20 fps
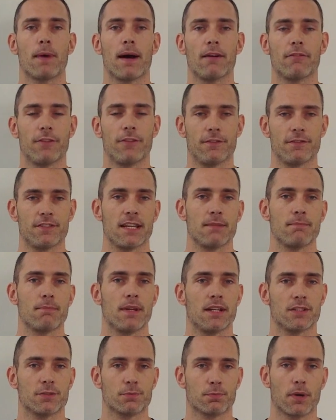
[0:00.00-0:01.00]
15
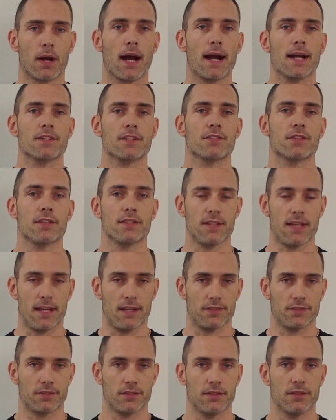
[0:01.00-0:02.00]
minutes prior to the
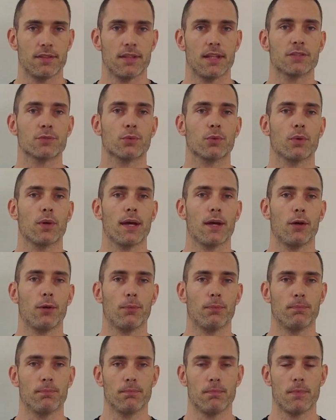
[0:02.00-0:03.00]
test. This will
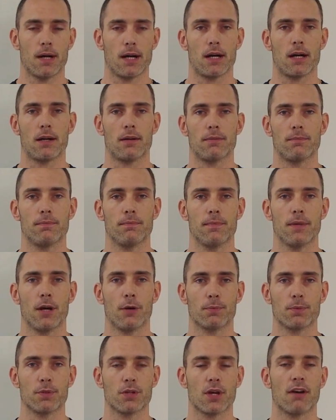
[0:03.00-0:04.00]
help
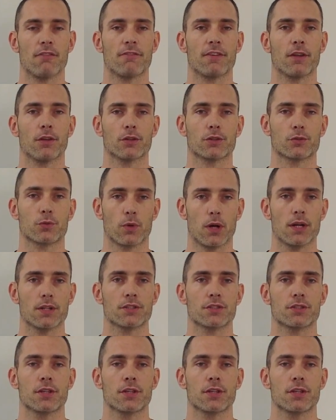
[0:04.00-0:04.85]
you not feel as rushed,